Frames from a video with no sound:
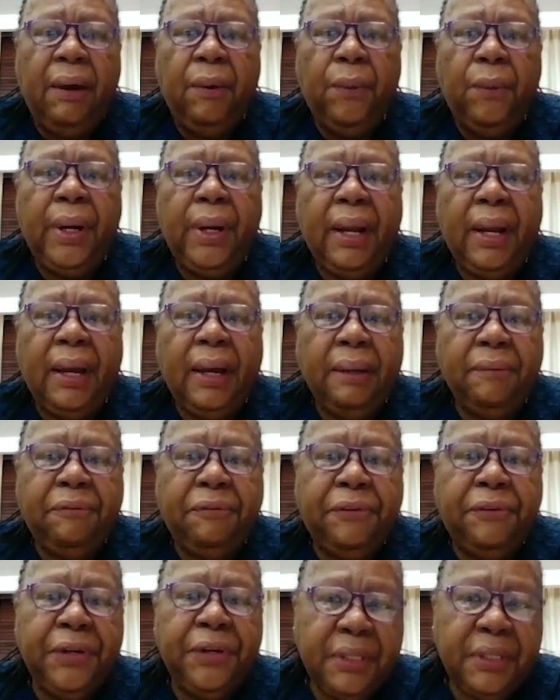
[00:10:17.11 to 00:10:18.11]
When I
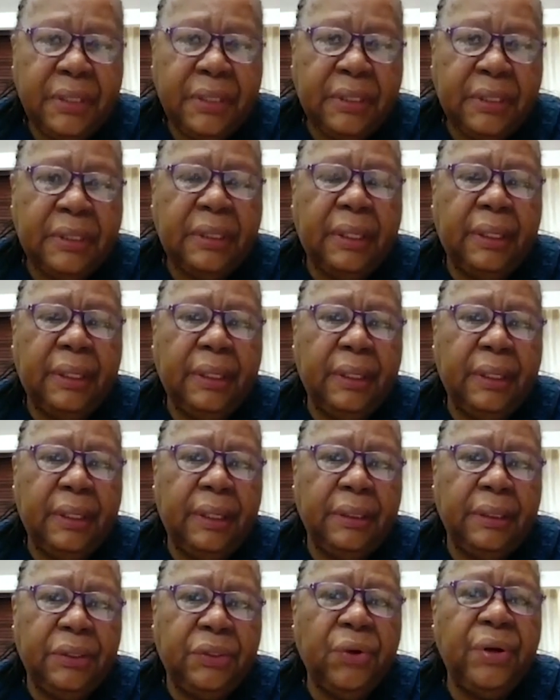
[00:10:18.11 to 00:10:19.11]
first
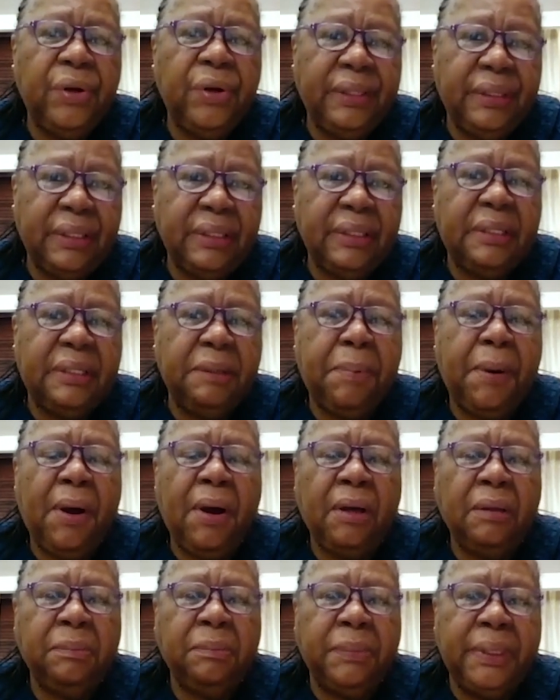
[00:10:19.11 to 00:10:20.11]
joined this
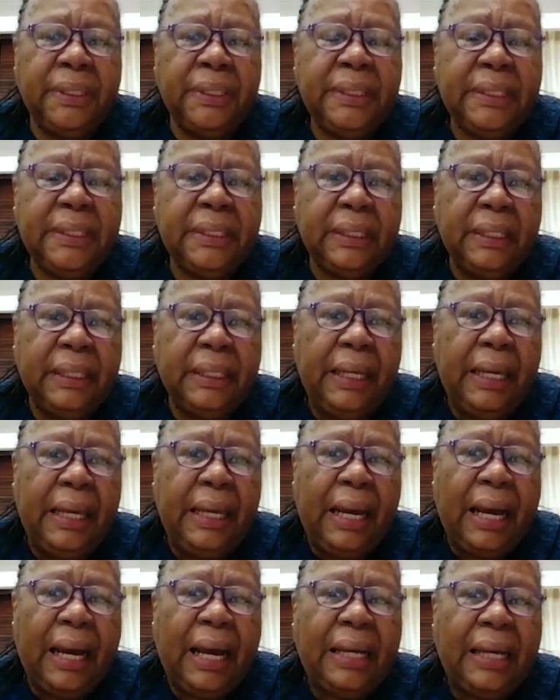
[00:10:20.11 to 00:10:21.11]
department,
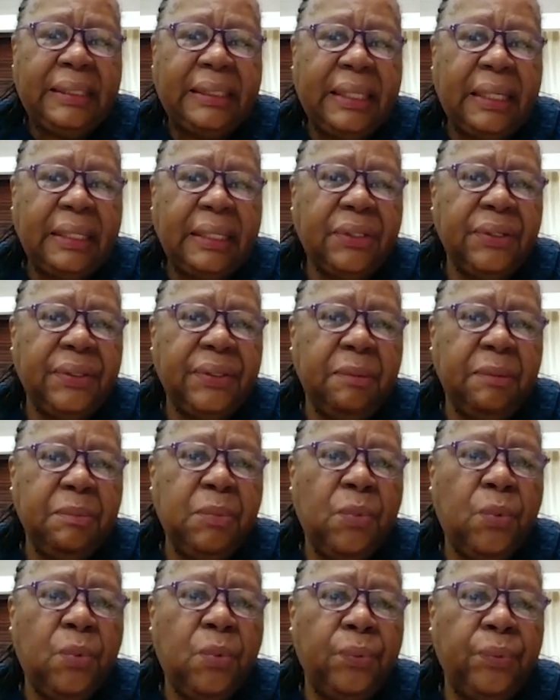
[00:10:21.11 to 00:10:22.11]
I said to
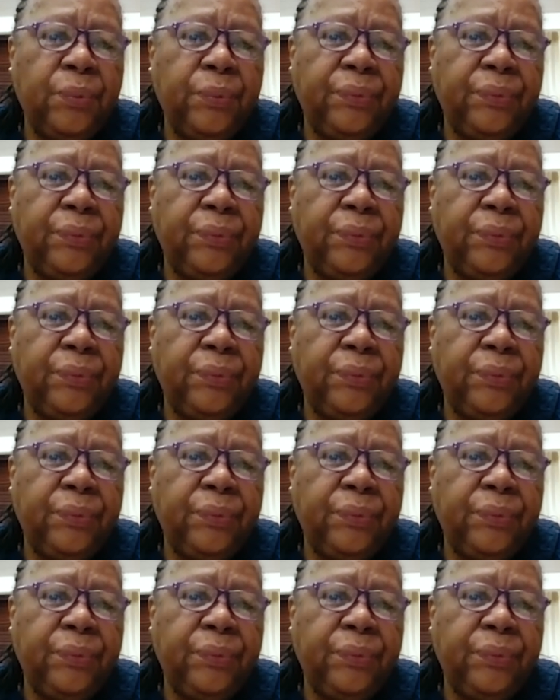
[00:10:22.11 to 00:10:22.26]
them,